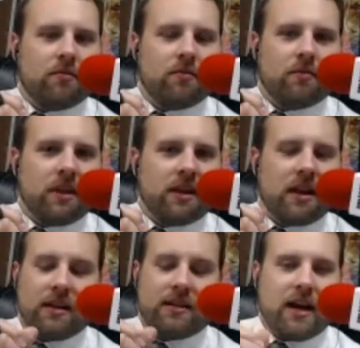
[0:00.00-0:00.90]

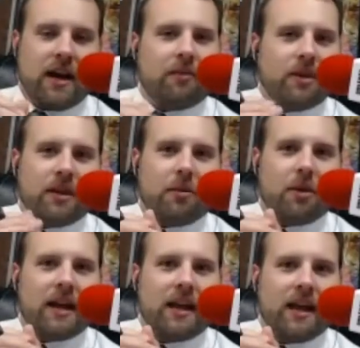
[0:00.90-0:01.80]
It's got to be. I mean,
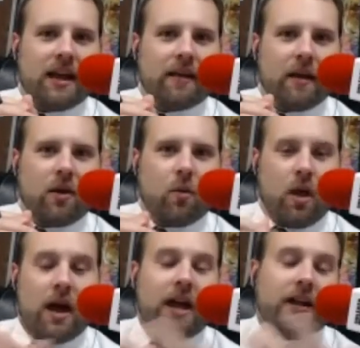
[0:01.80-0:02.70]
I can't. Well,
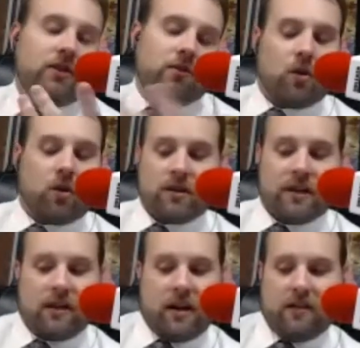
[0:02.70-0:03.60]
I do know, because
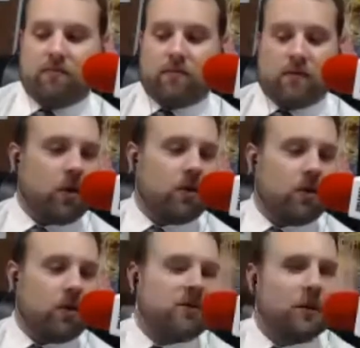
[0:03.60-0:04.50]
I
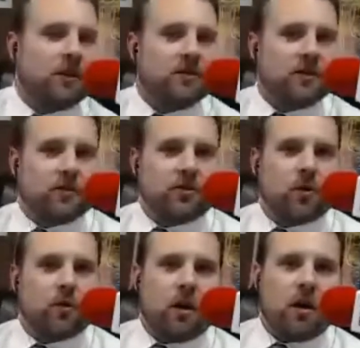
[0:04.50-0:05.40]
focused on my weaknesses for
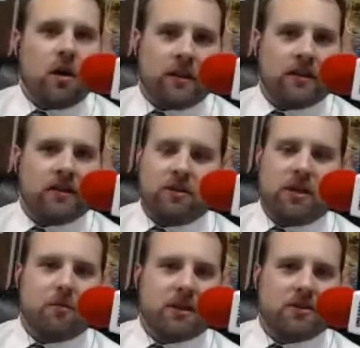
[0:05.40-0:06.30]
so long that it did
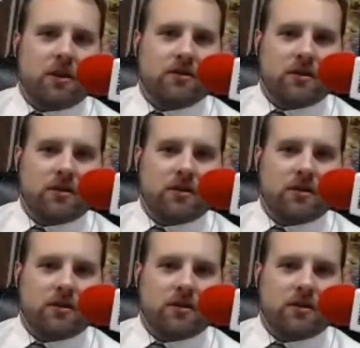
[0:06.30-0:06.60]
become exhausting,